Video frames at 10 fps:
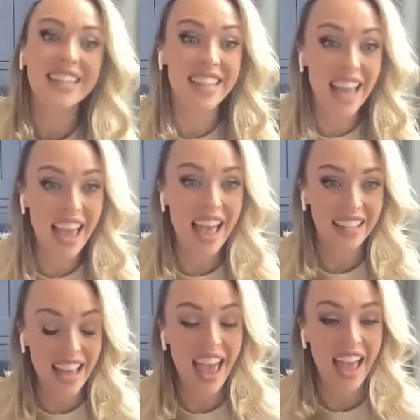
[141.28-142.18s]
Yeah,
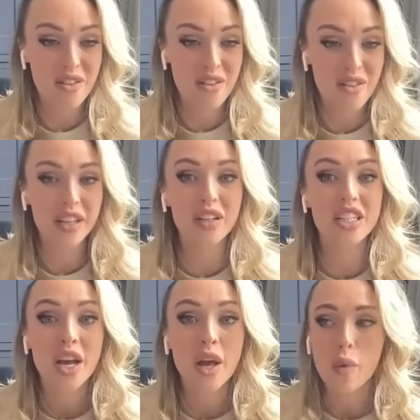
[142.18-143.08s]
yeah.
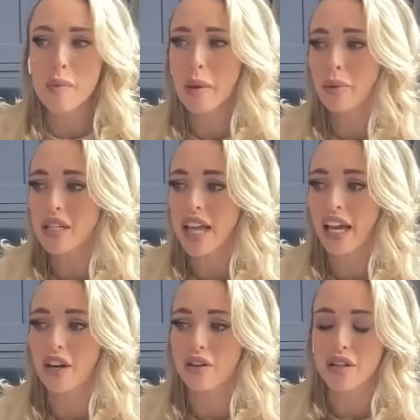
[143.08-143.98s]
Which, which when people
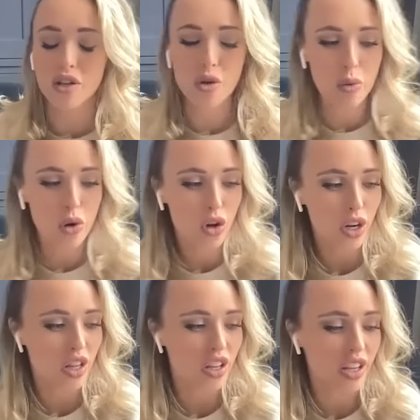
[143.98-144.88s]
say you know there's a
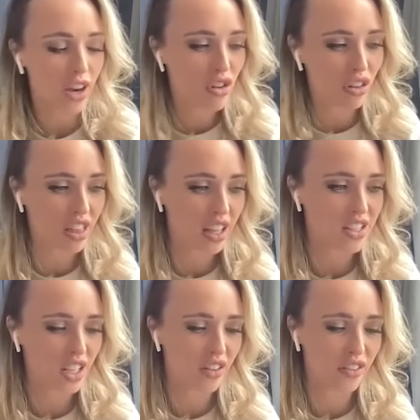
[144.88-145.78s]
newborn and you get
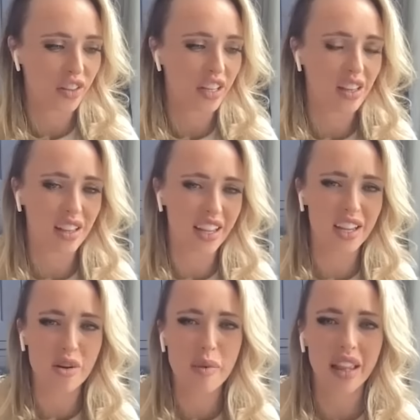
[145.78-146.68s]
nothing, so you don't feel like
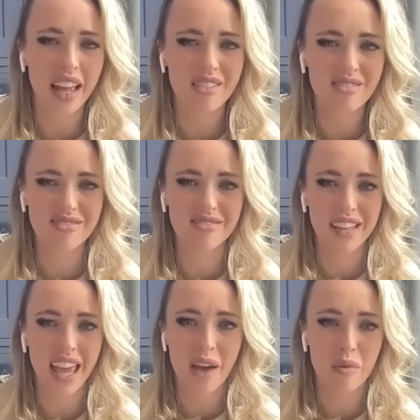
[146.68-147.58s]
you're a bit like mm,
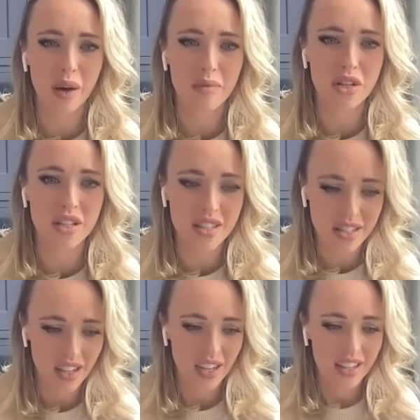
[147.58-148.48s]
yeah, I'm
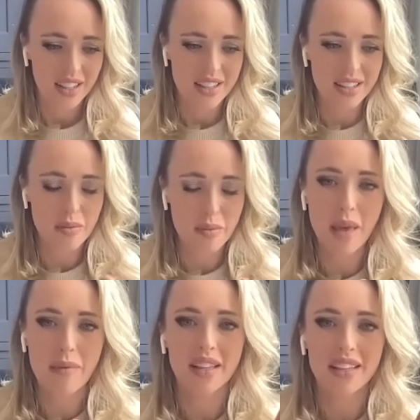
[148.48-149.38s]
just this little
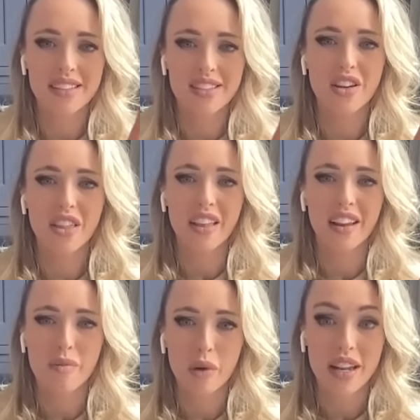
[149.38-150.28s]
baby's
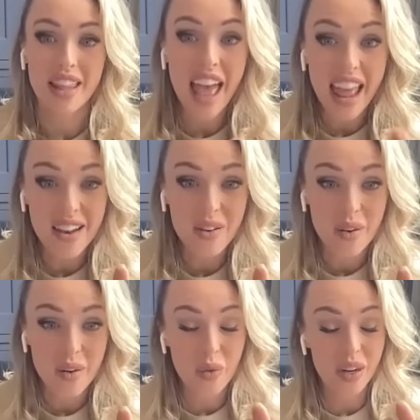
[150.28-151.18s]
nothing. But then
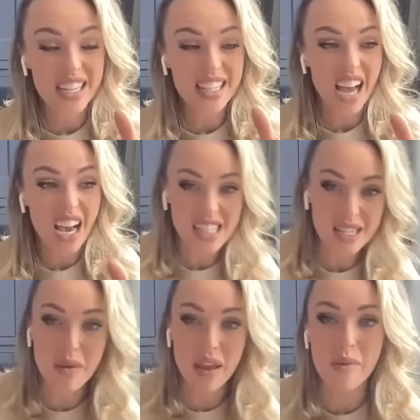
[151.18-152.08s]
when he starts
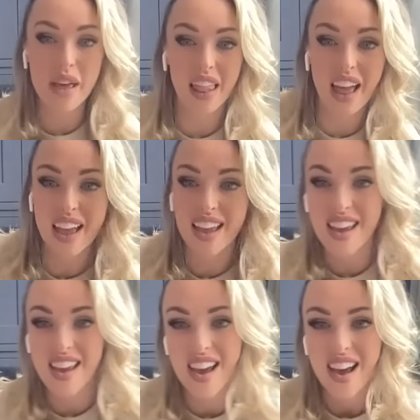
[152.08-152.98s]
to be a bit
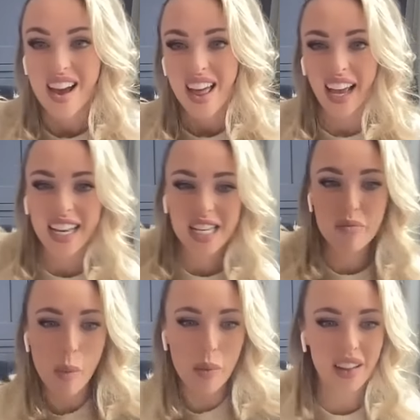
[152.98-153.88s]
like like he's
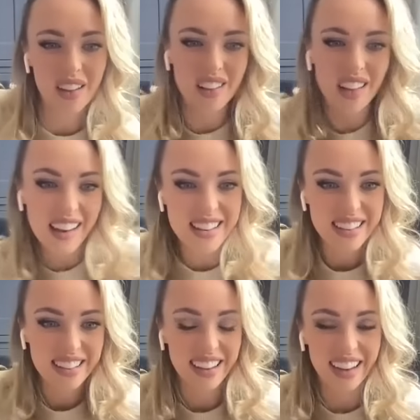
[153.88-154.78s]
a proper little
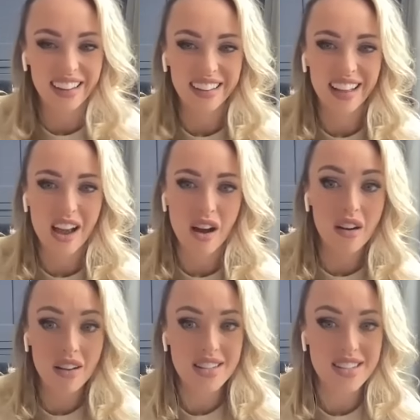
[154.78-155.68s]
lad, and he's like
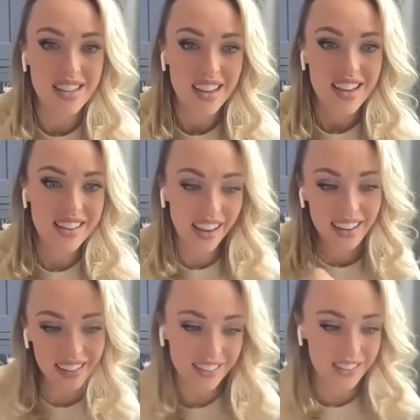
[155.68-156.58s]
oh he's
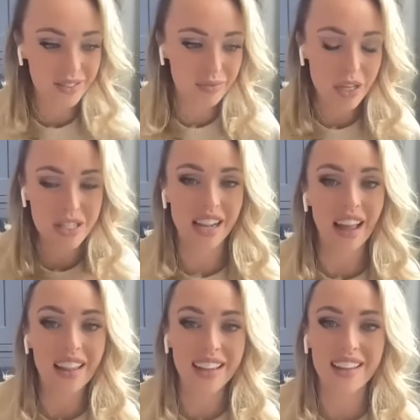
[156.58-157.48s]
getting a little
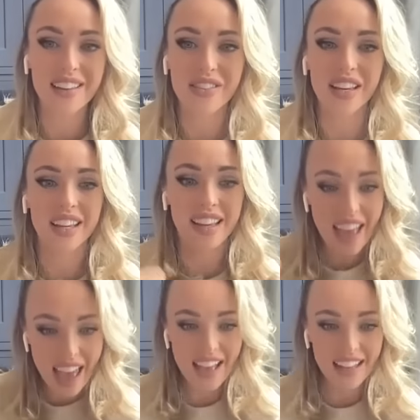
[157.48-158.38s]
personality. You think
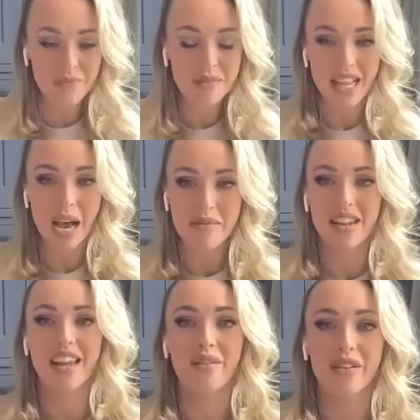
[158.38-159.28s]
yeah, something's
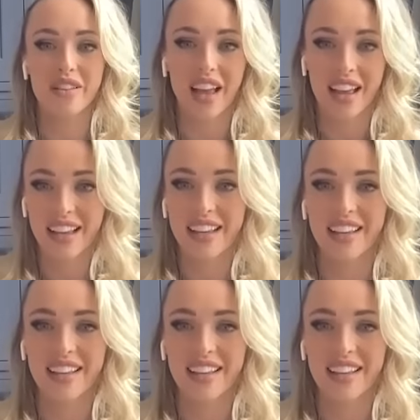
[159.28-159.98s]
happening here. We'd like